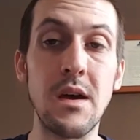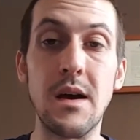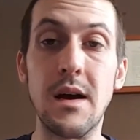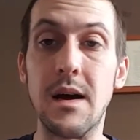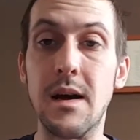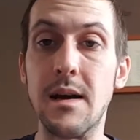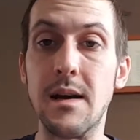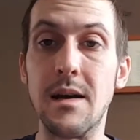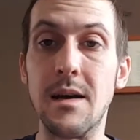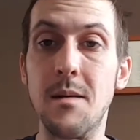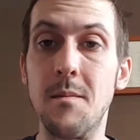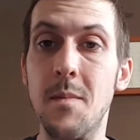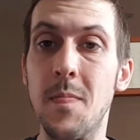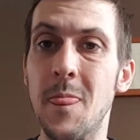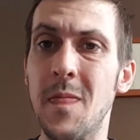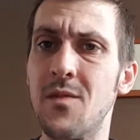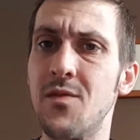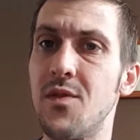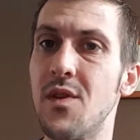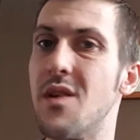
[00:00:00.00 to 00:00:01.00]

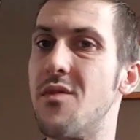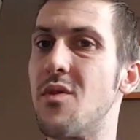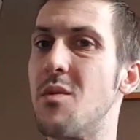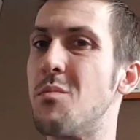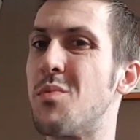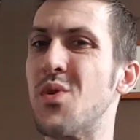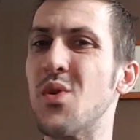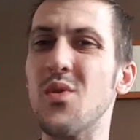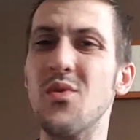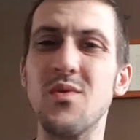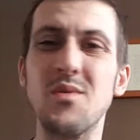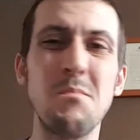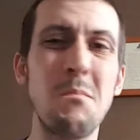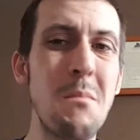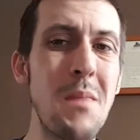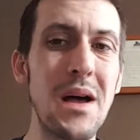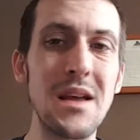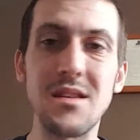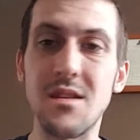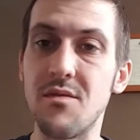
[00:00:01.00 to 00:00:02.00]
And the flavour improved
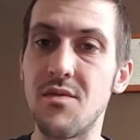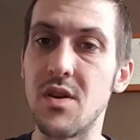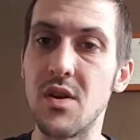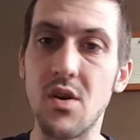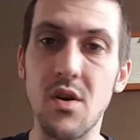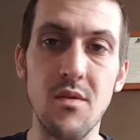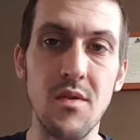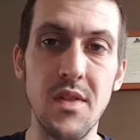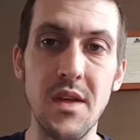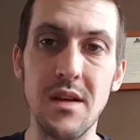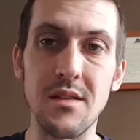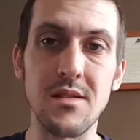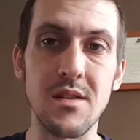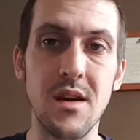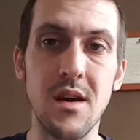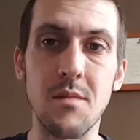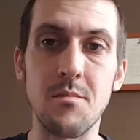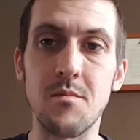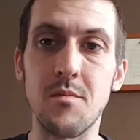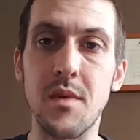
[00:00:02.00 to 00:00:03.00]
massively over that
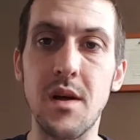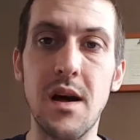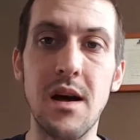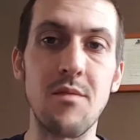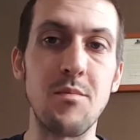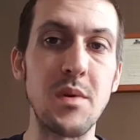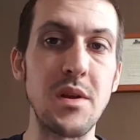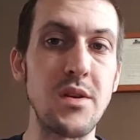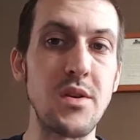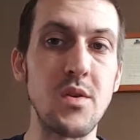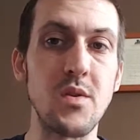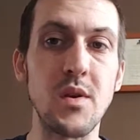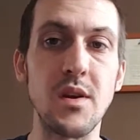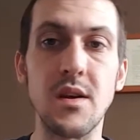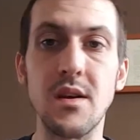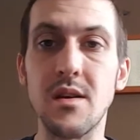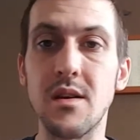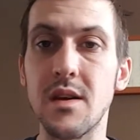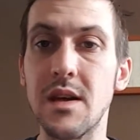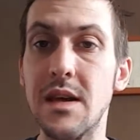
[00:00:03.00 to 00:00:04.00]
time. I've been doing
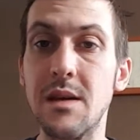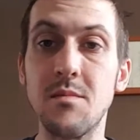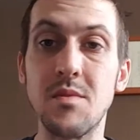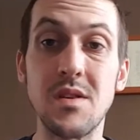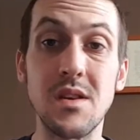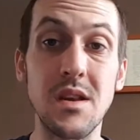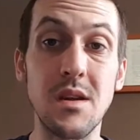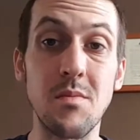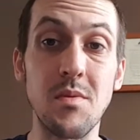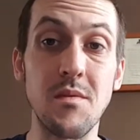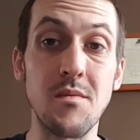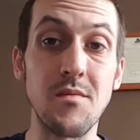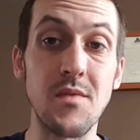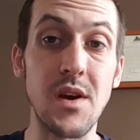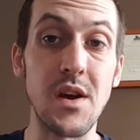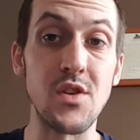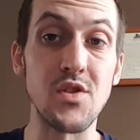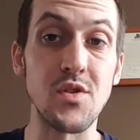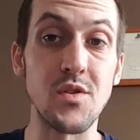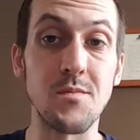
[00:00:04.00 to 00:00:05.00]
it a heap steeping
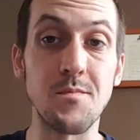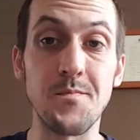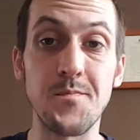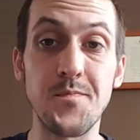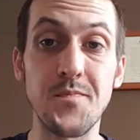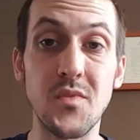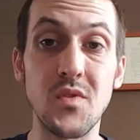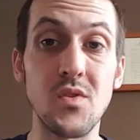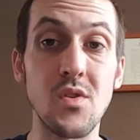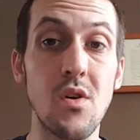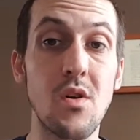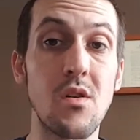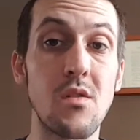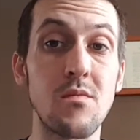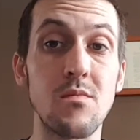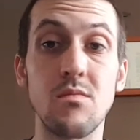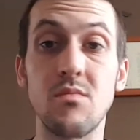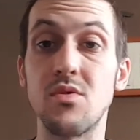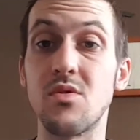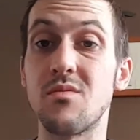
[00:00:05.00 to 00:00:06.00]
version, so
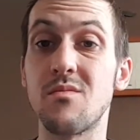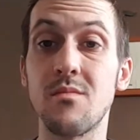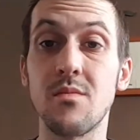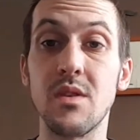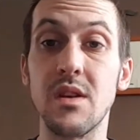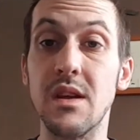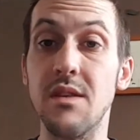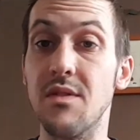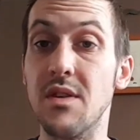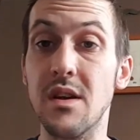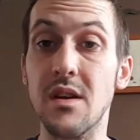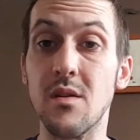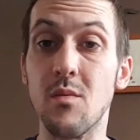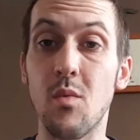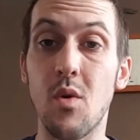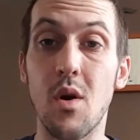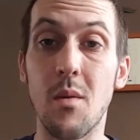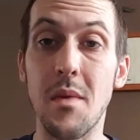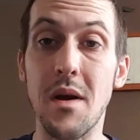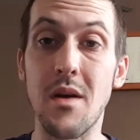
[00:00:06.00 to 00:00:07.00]
just leaving it in a
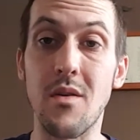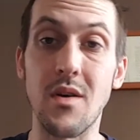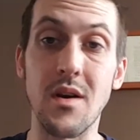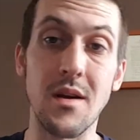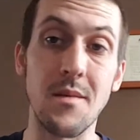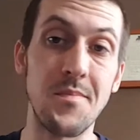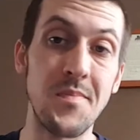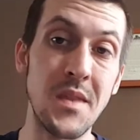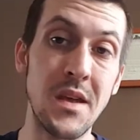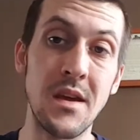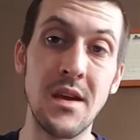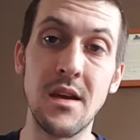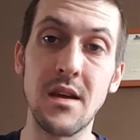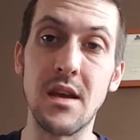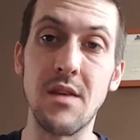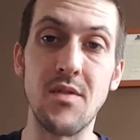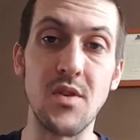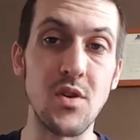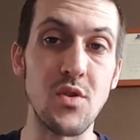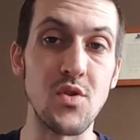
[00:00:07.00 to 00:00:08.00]
warm area,
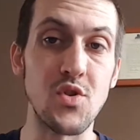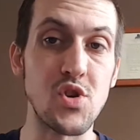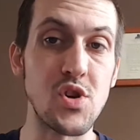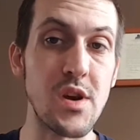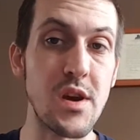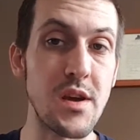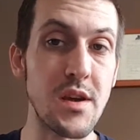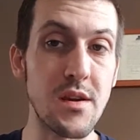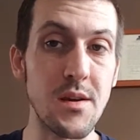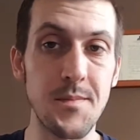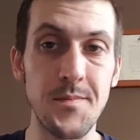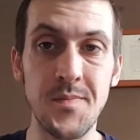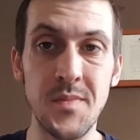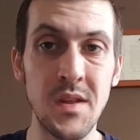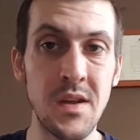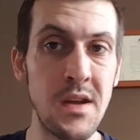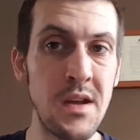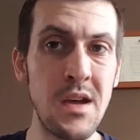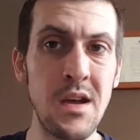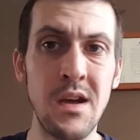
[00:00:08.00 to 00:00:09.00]
giving it a good shake.
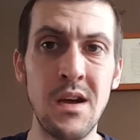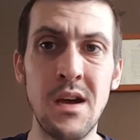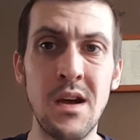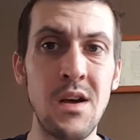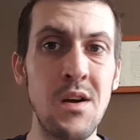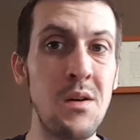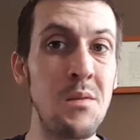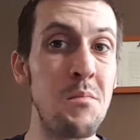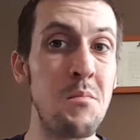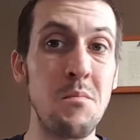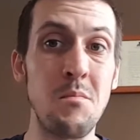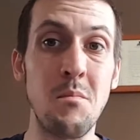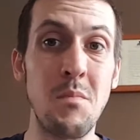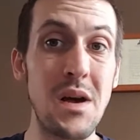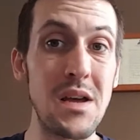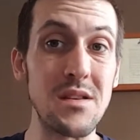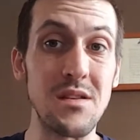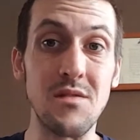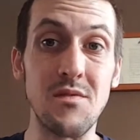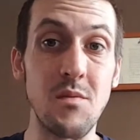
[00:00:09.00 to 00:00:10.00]

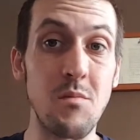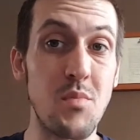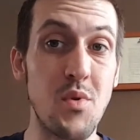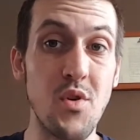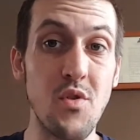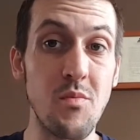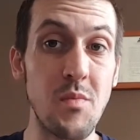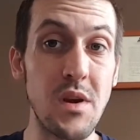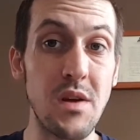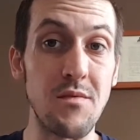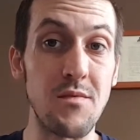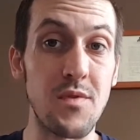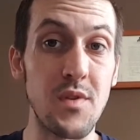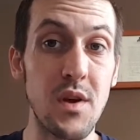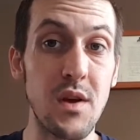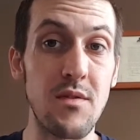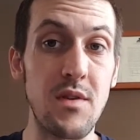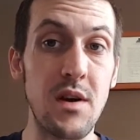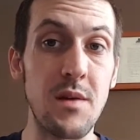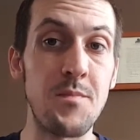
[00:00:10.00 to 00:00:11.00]
Massive improvement in
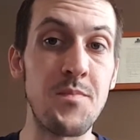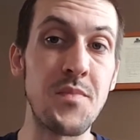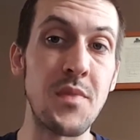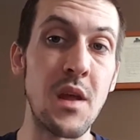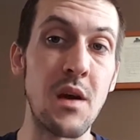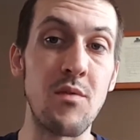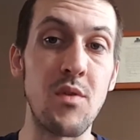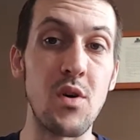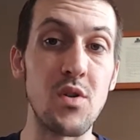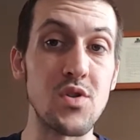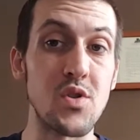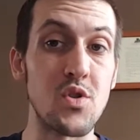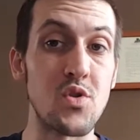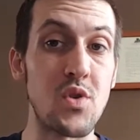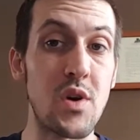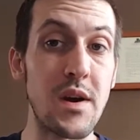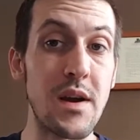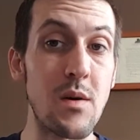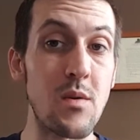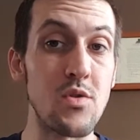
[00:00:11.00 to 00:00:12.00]
flavour. I've also
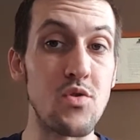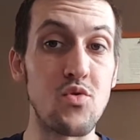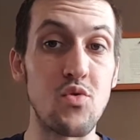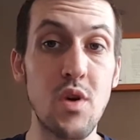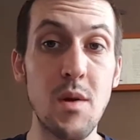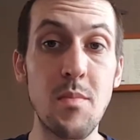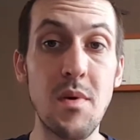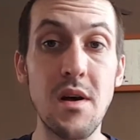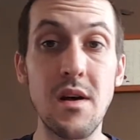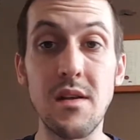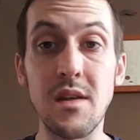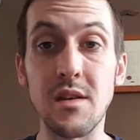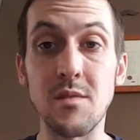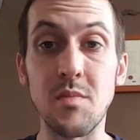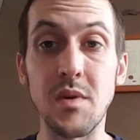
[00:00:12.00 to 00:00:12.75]
tried out a dripper that's